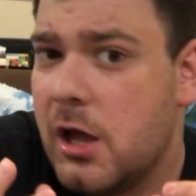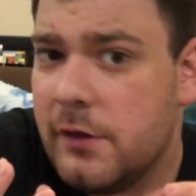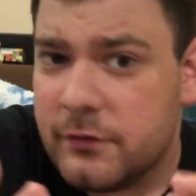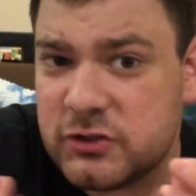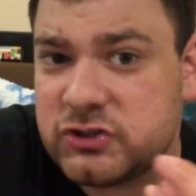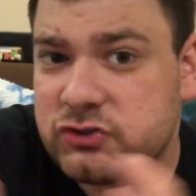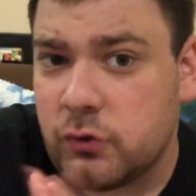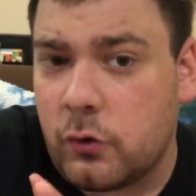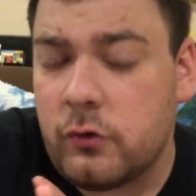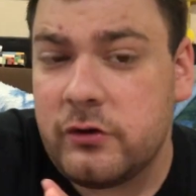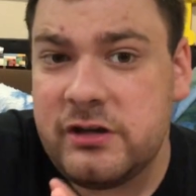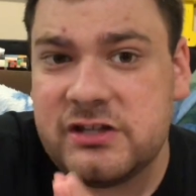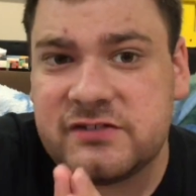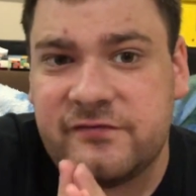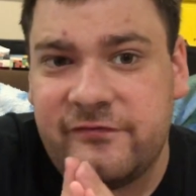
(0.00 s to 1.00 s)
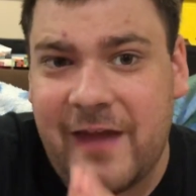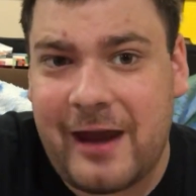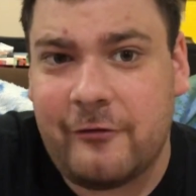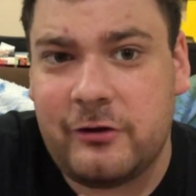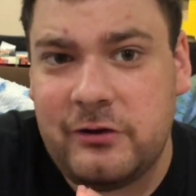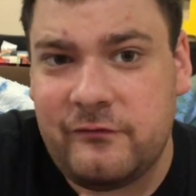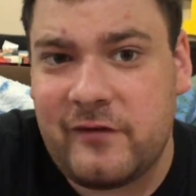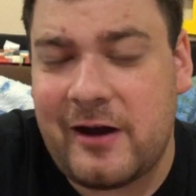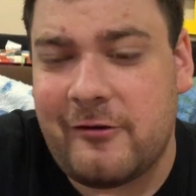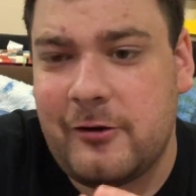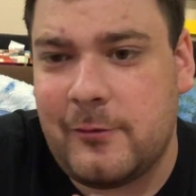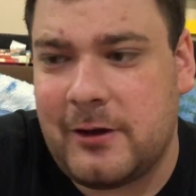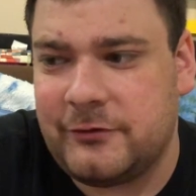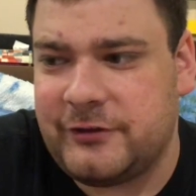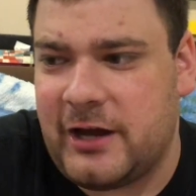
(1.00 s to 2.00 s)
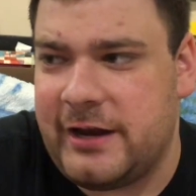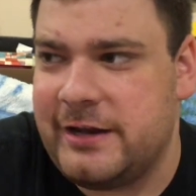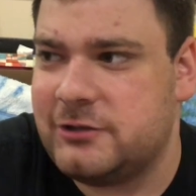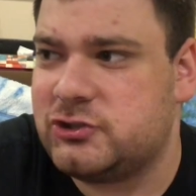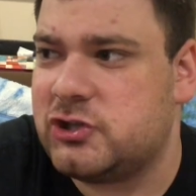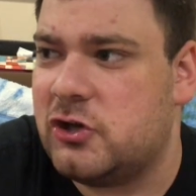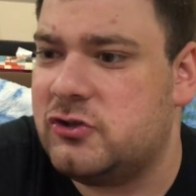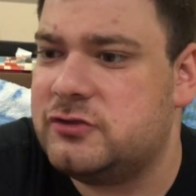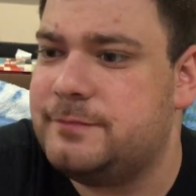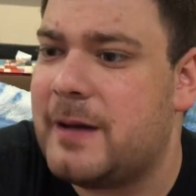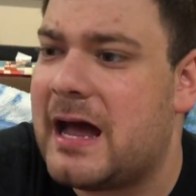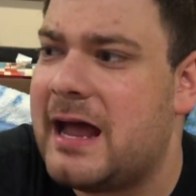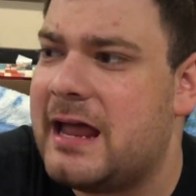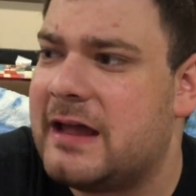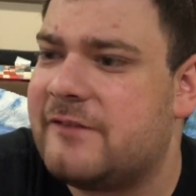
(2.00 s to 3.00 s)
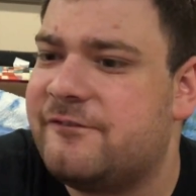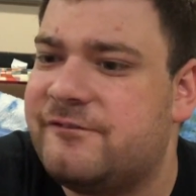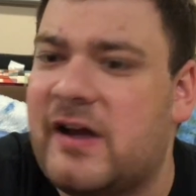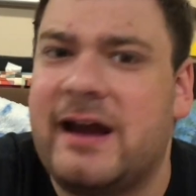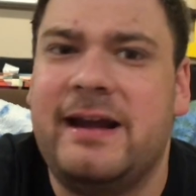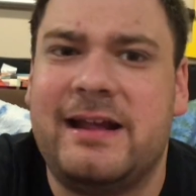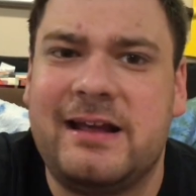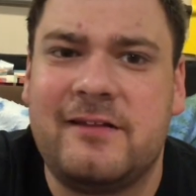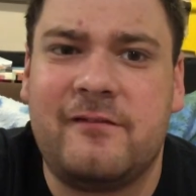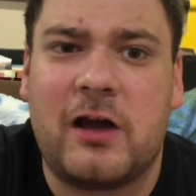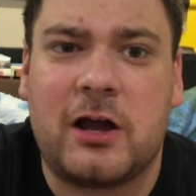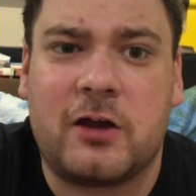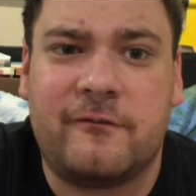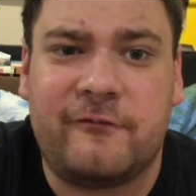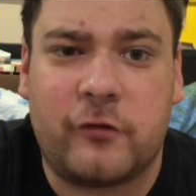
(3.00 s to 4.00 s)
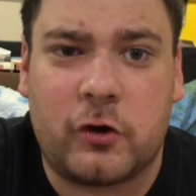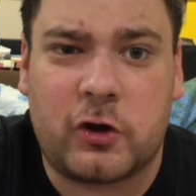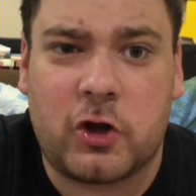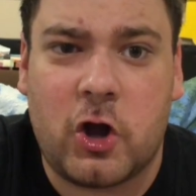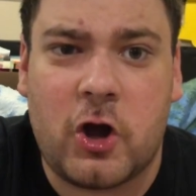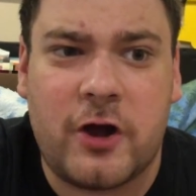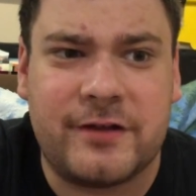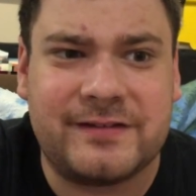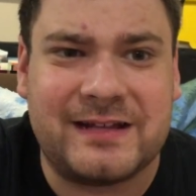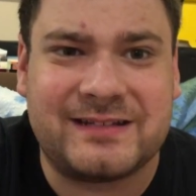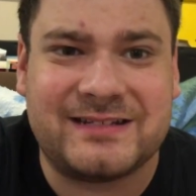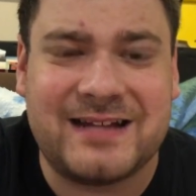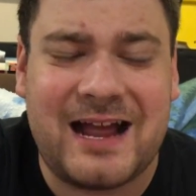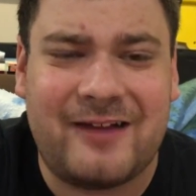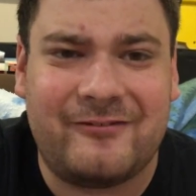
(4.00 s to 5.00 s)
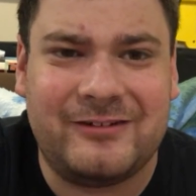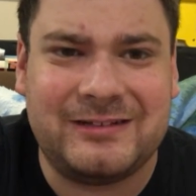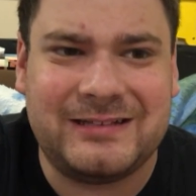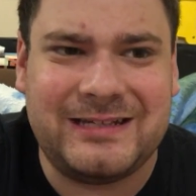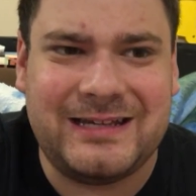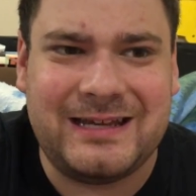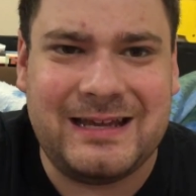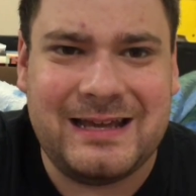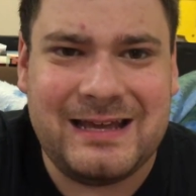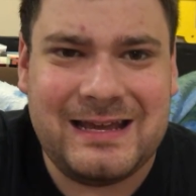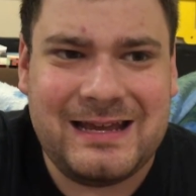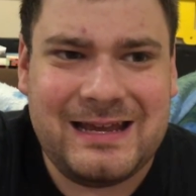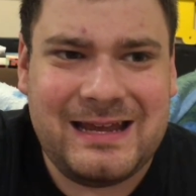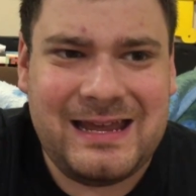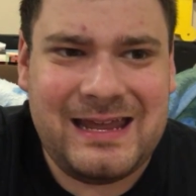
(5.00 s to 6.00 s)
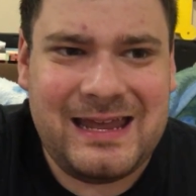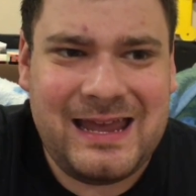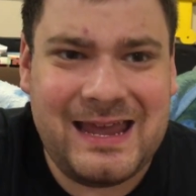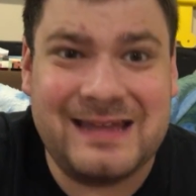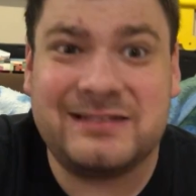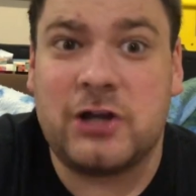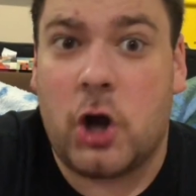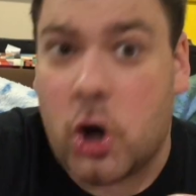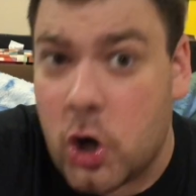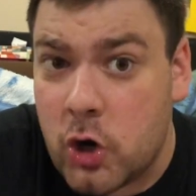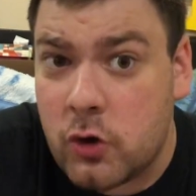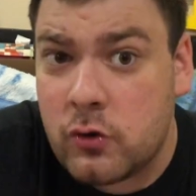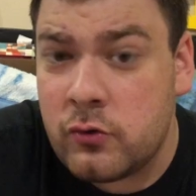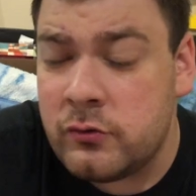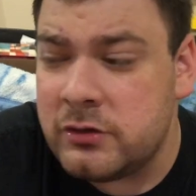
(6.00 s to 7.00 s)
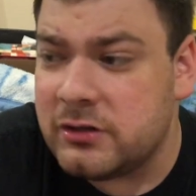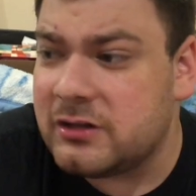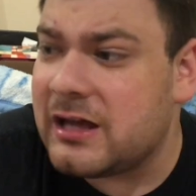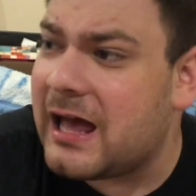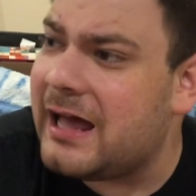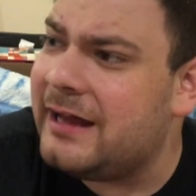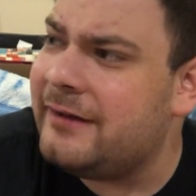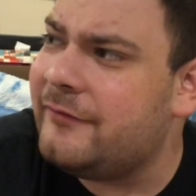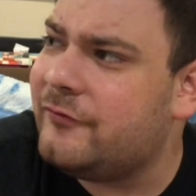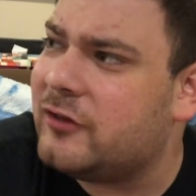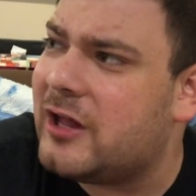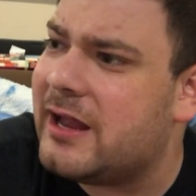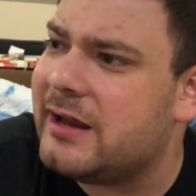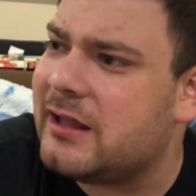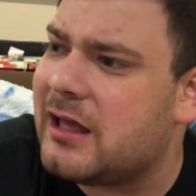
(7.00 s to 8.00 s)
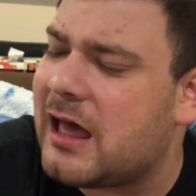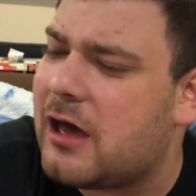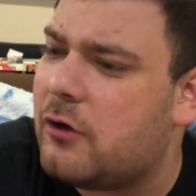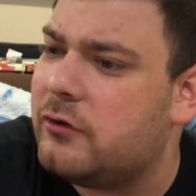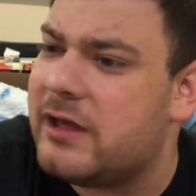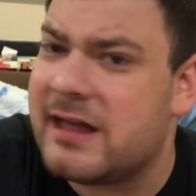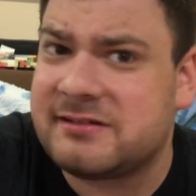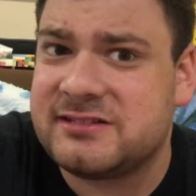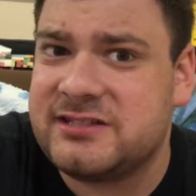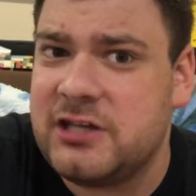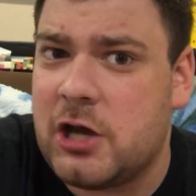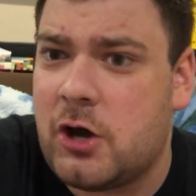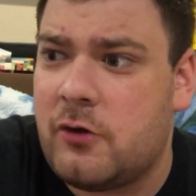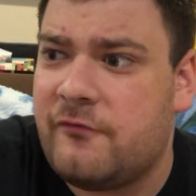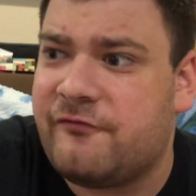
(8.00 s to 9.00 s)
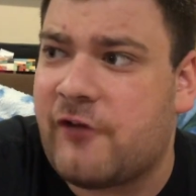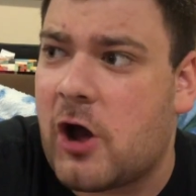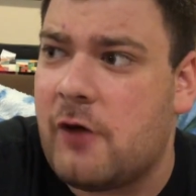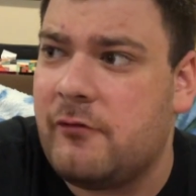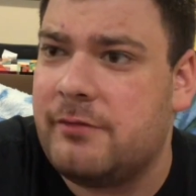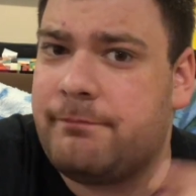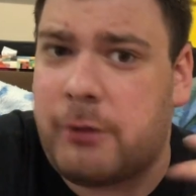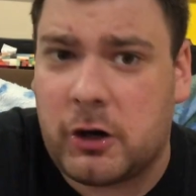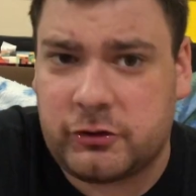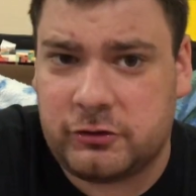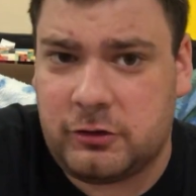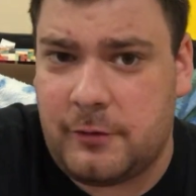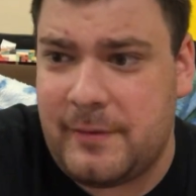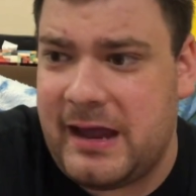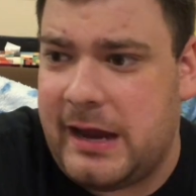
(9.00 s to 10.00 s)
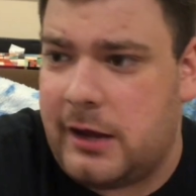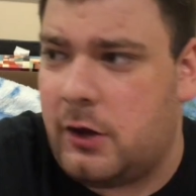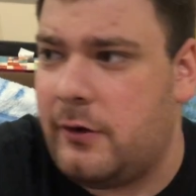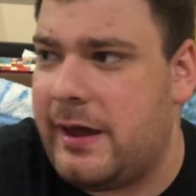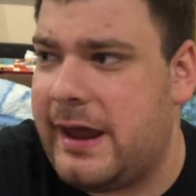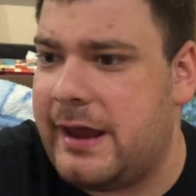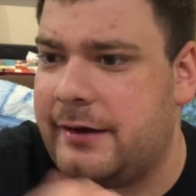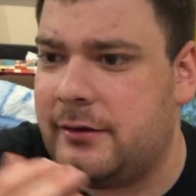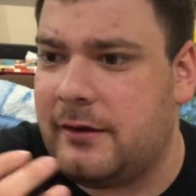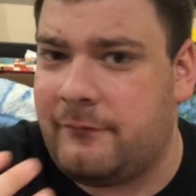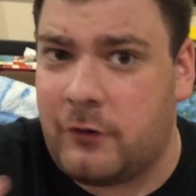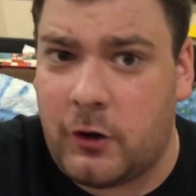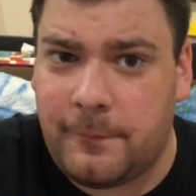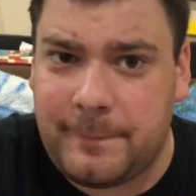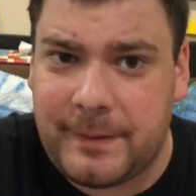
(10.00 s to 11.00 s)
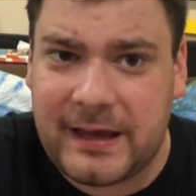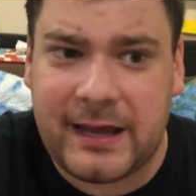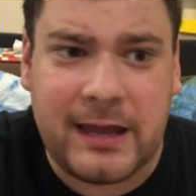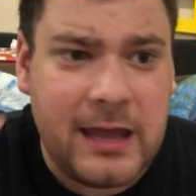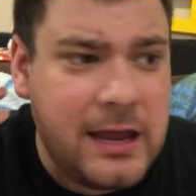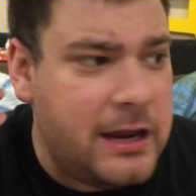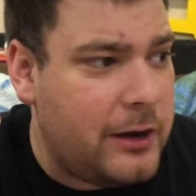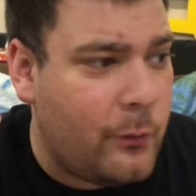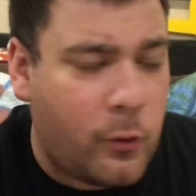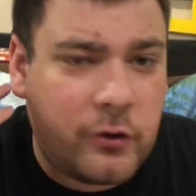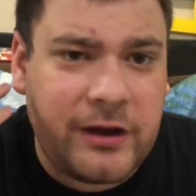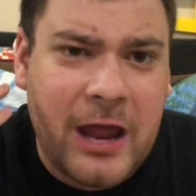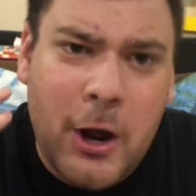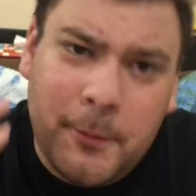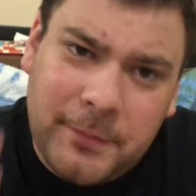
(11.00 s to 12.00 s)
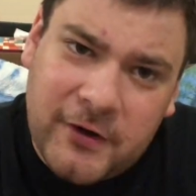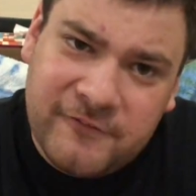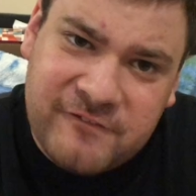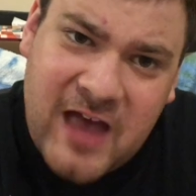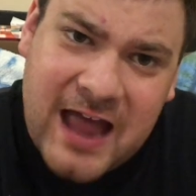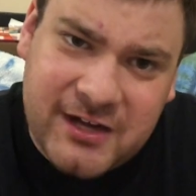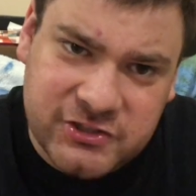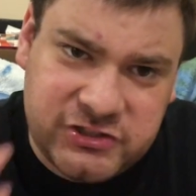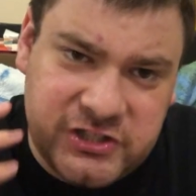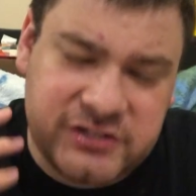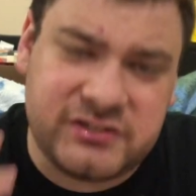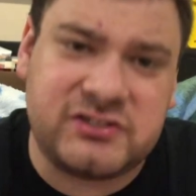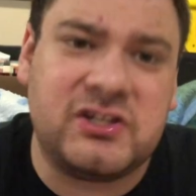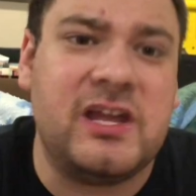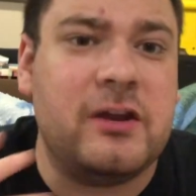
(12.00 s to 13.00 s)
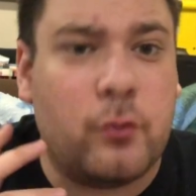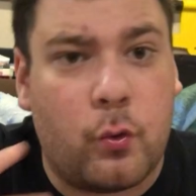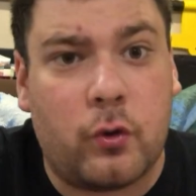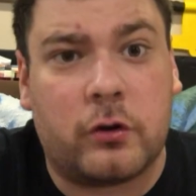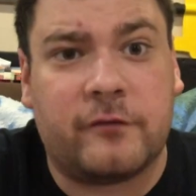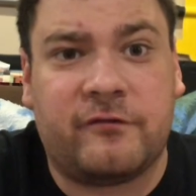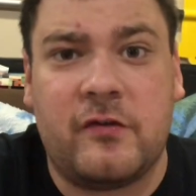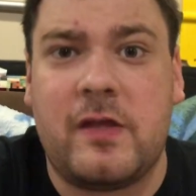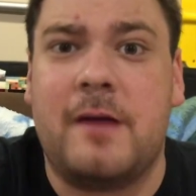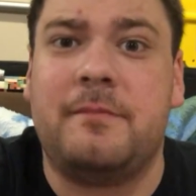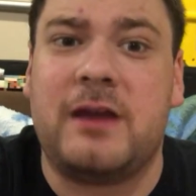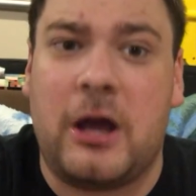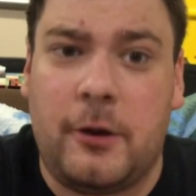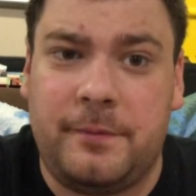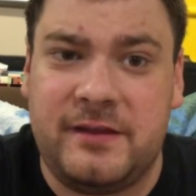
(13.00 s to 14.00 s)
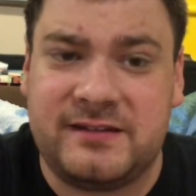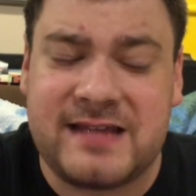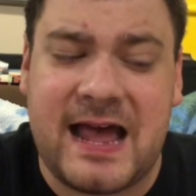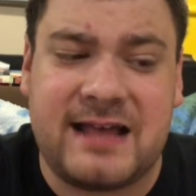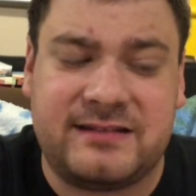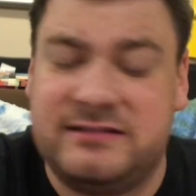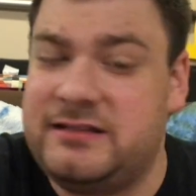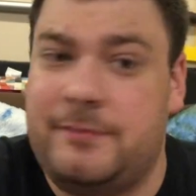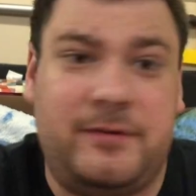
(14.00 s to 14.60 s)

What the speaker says: The story is very, very well done. It shows Bayek fighting for a cause that's not really his own, kind of like how Ezio fought with Bartolomeo and La Volpe in order to help their factions, in order for them to help the assassins.